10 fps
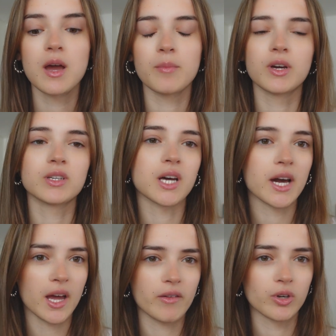because I
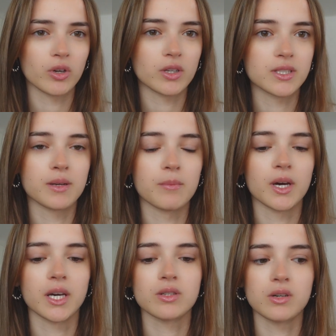haven't gotten
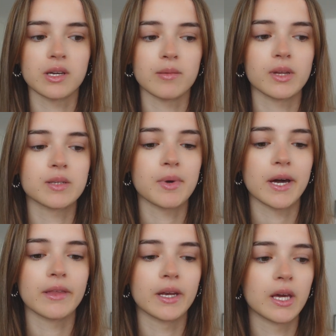my documents
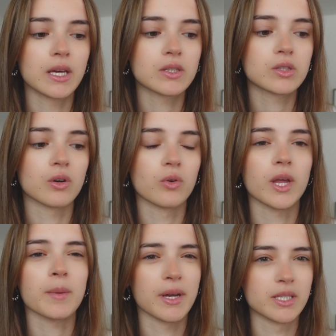back then yet, so
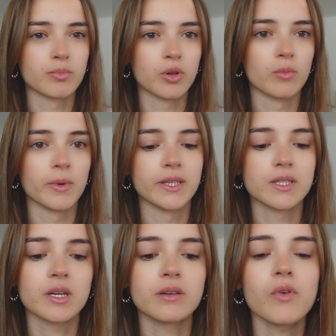like my diploma and
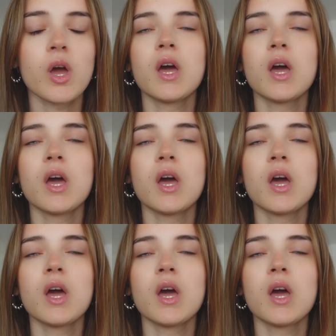stuff.